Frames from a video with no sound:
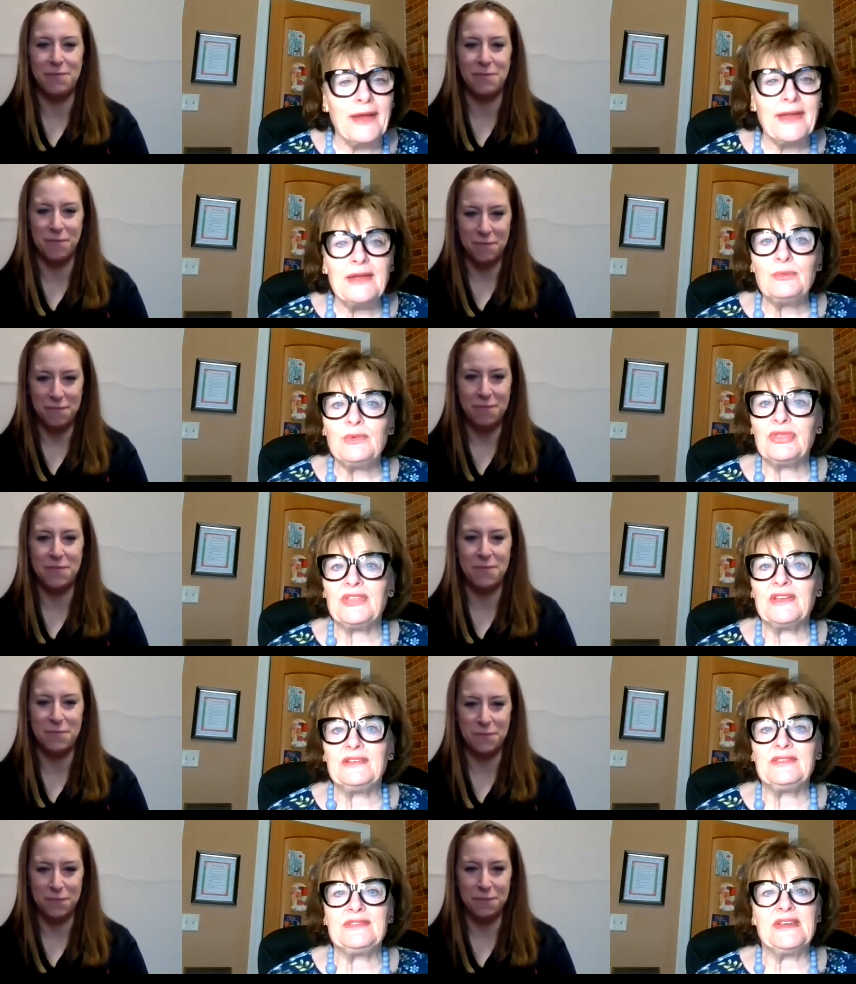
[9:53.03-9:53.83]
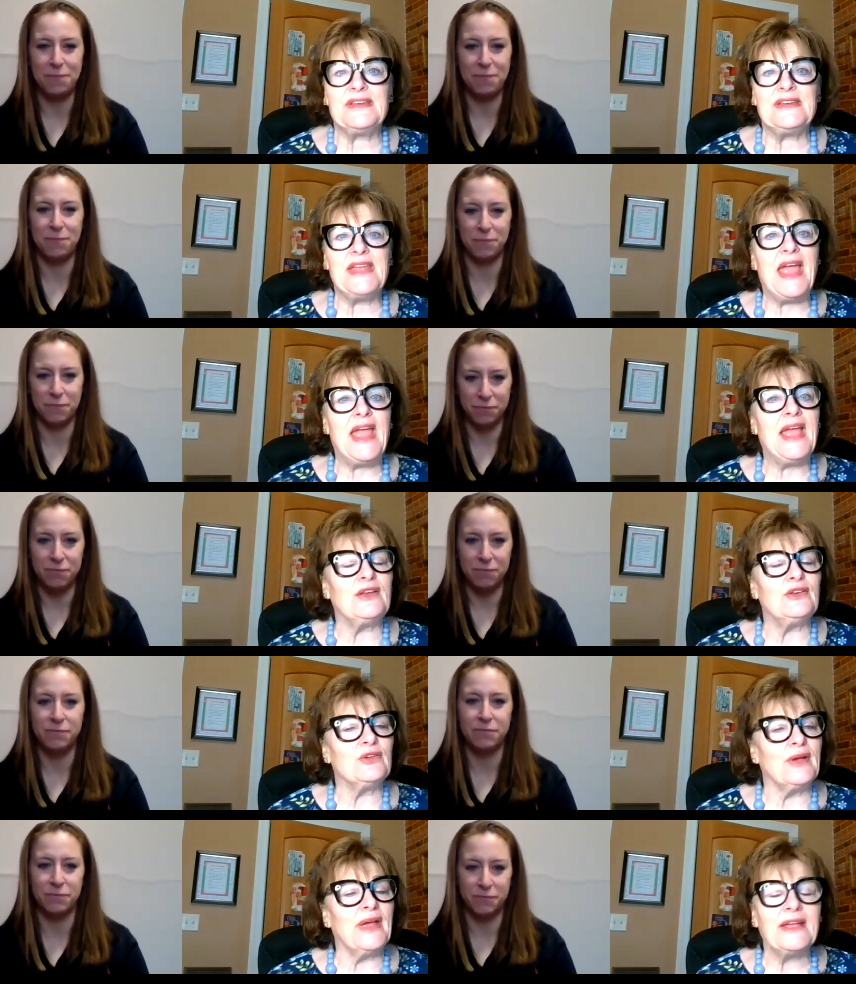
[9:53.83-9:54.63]
Speaker 1: talking with us
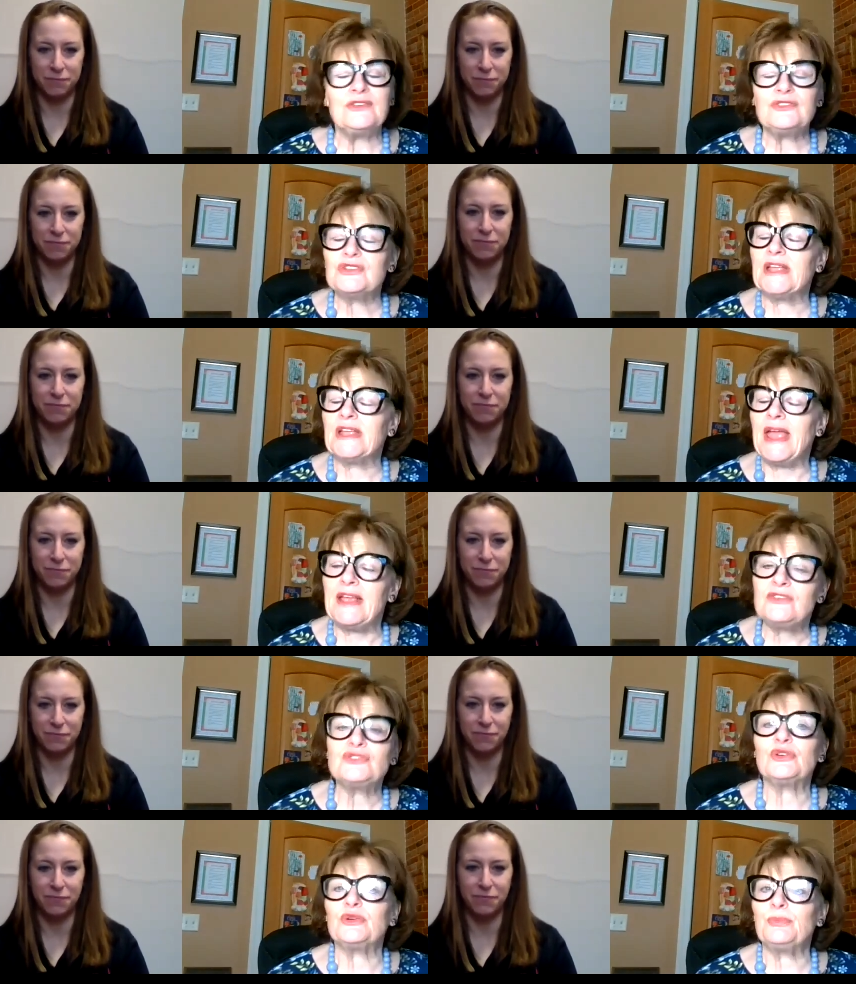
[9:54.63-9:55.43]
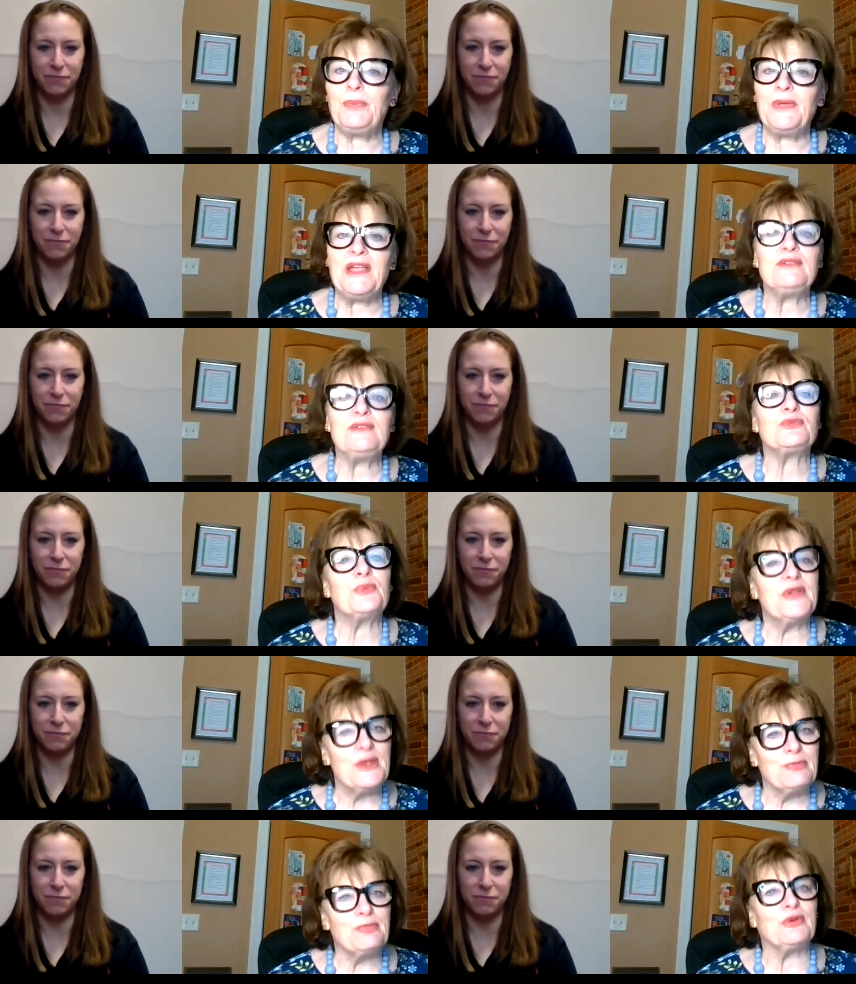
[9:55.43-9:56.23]
today and your educational
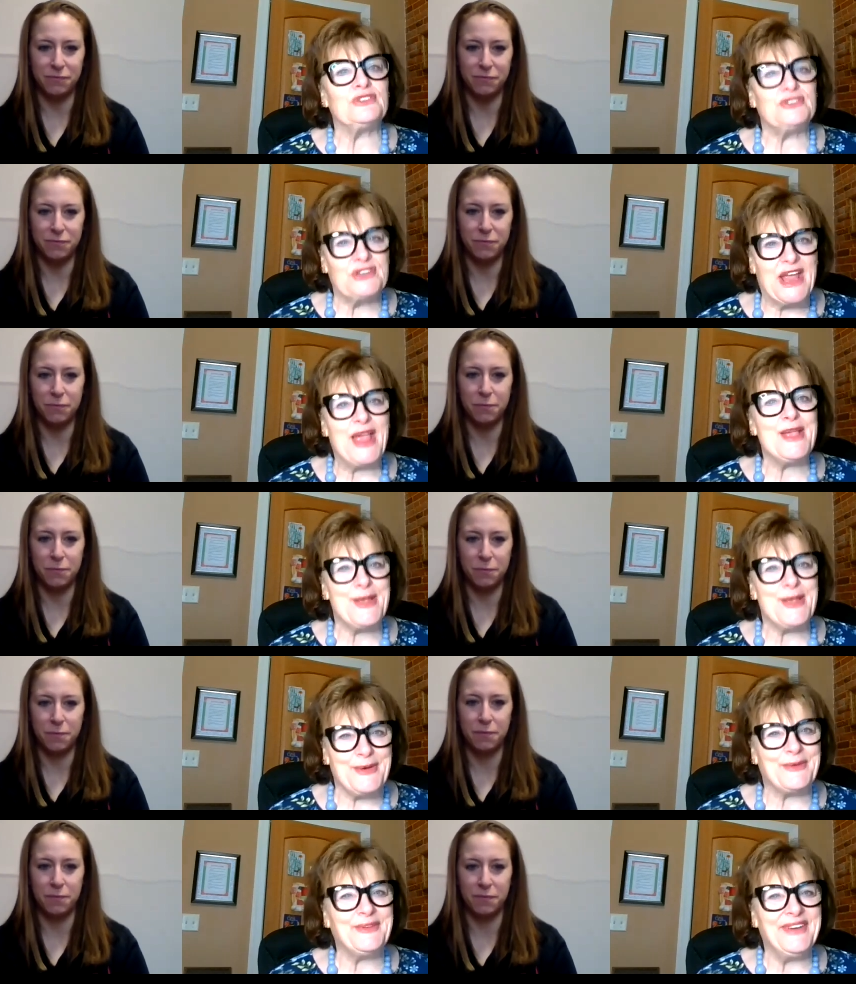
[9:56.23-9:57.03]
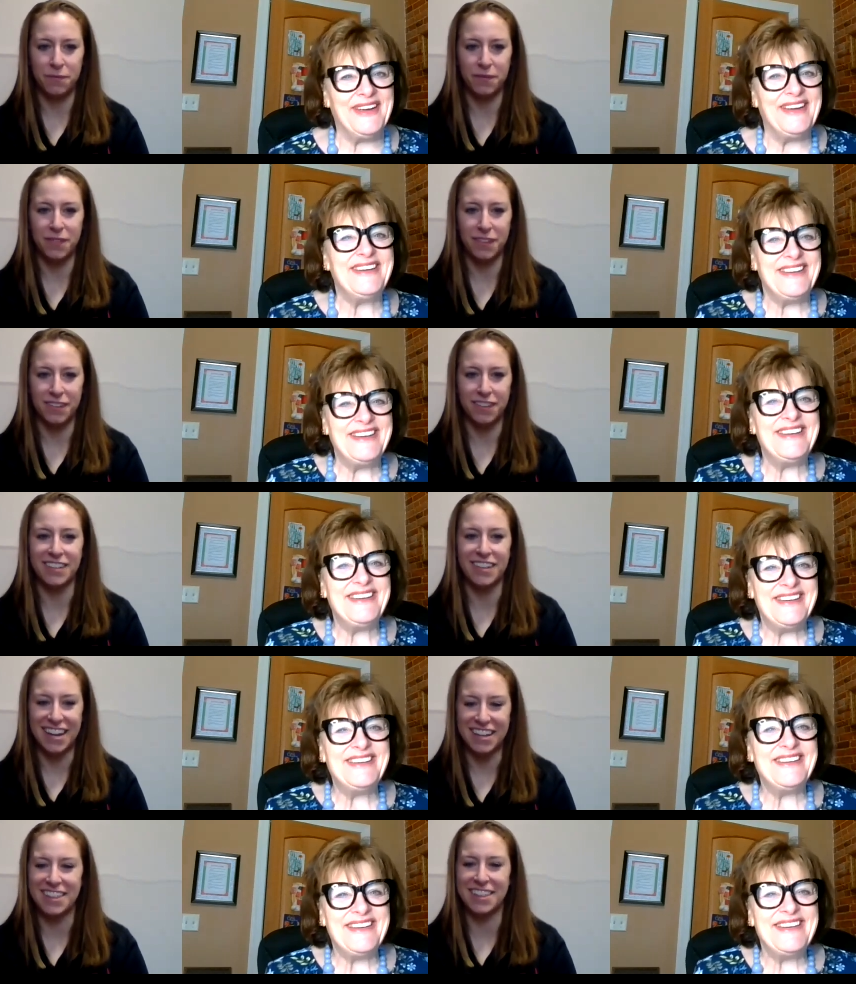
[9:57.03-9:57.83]
piece. We appreciate you.
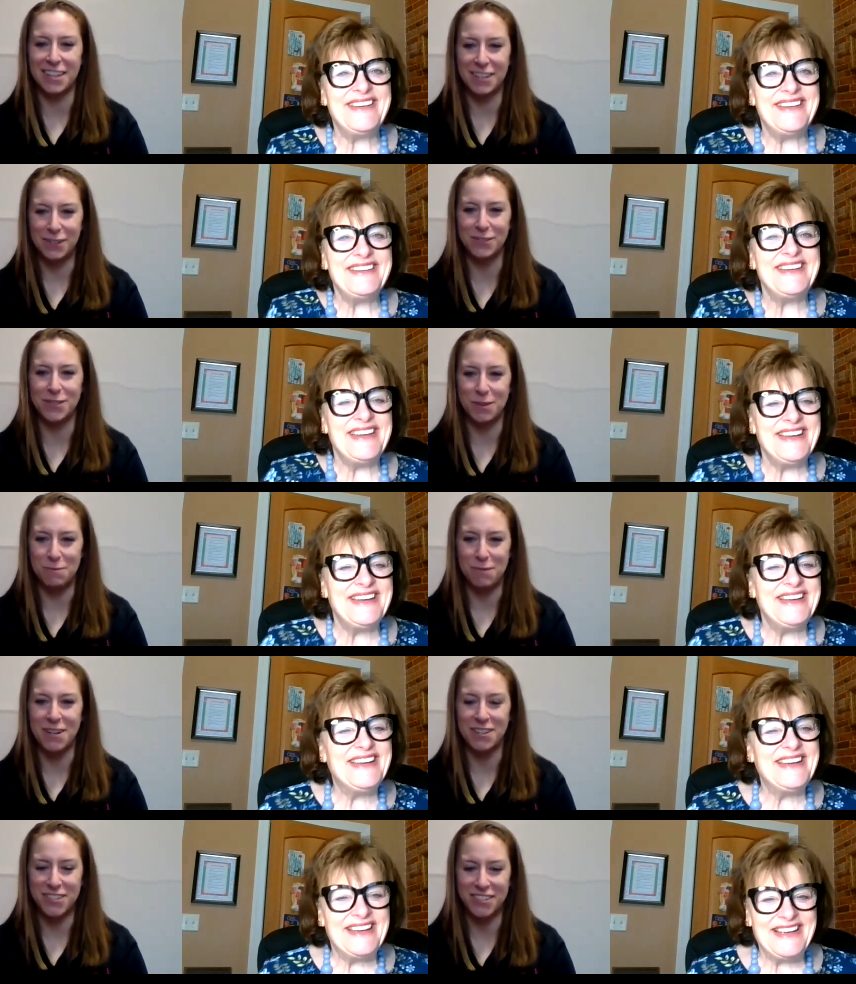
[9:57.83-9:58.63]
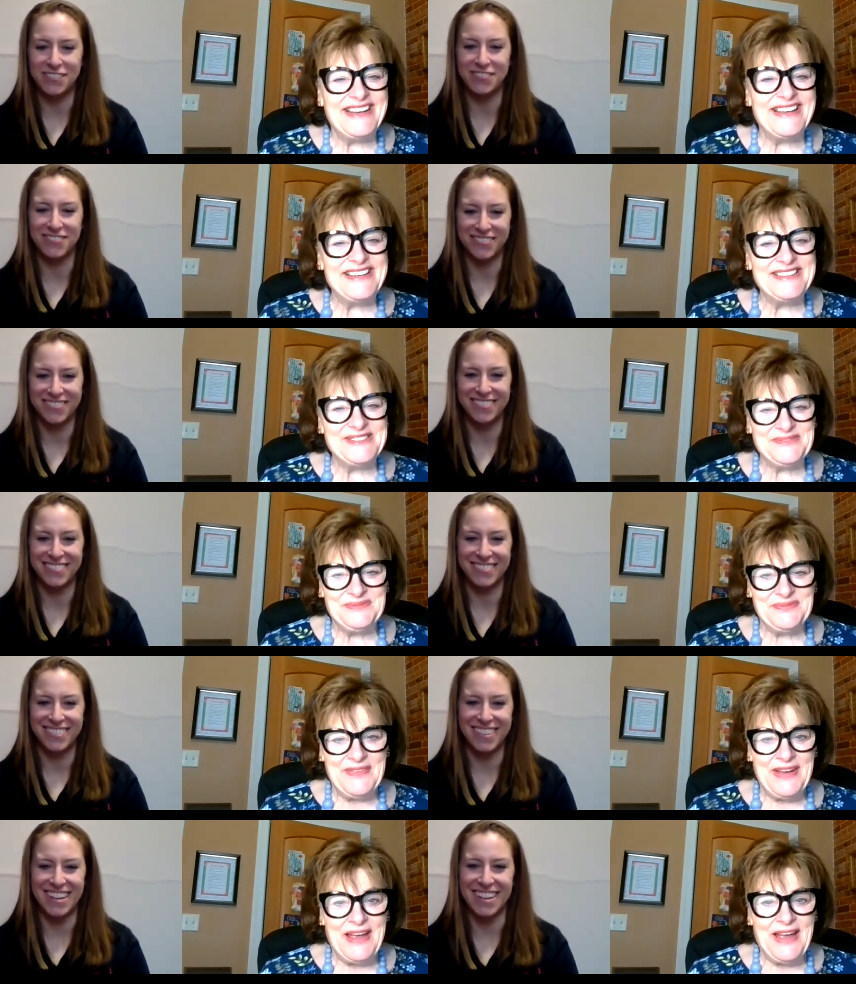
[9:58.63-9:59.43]
Speaker 2: Yeah, thank you so much.
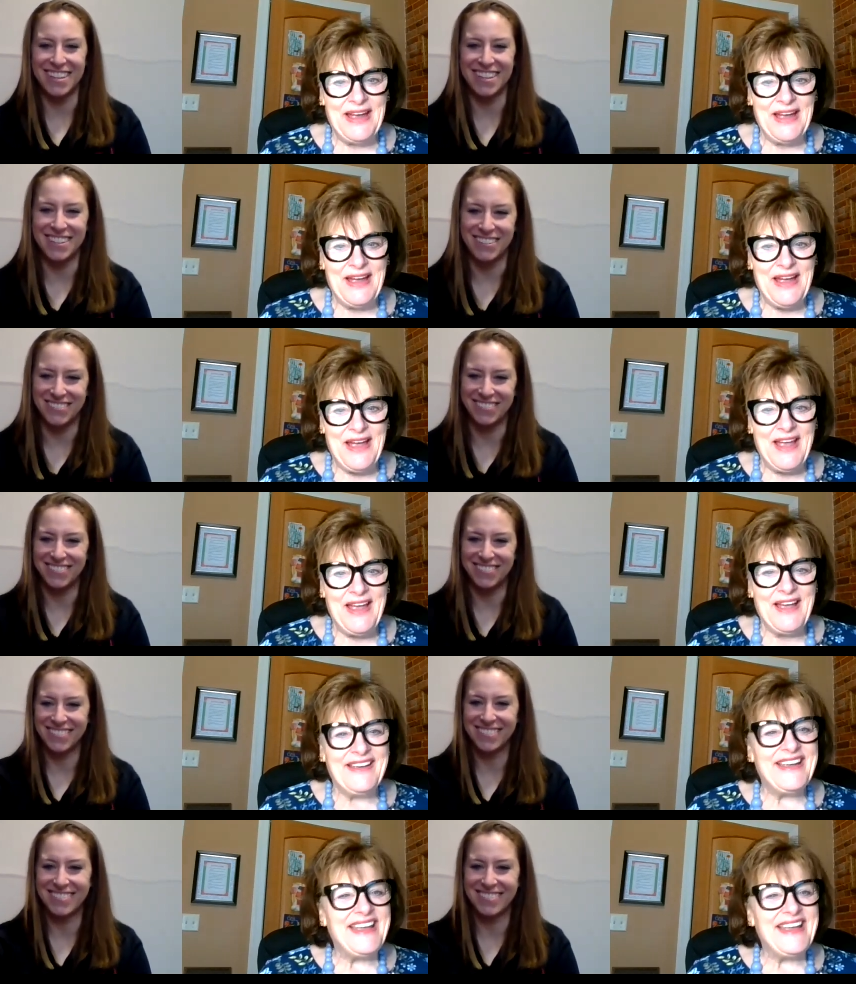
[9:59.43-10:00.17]
Thank you.